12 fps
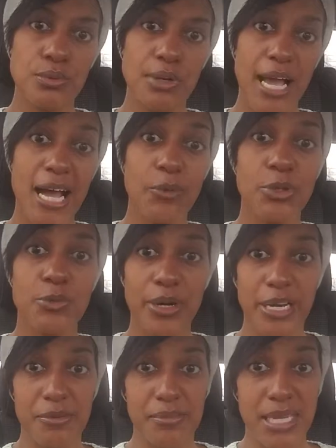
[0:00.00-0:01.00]

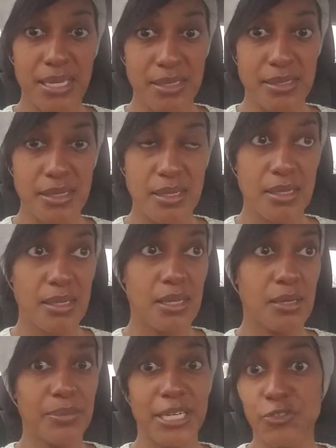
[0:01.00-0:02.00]
recommend,
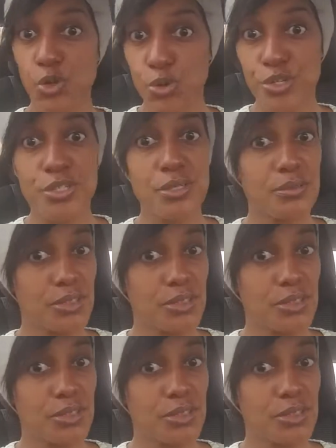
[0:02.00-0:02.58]
but of course